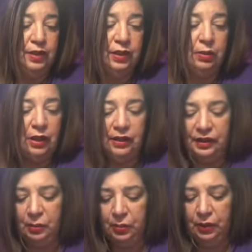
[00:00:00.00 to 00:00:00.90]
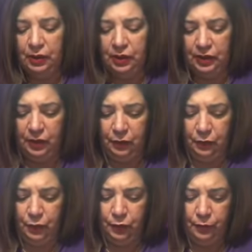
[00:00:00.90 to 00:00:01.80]
Some kind of stability is here
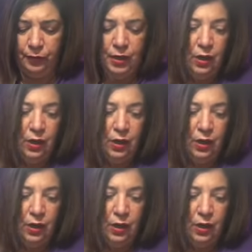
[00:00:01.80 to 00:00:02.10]
for you.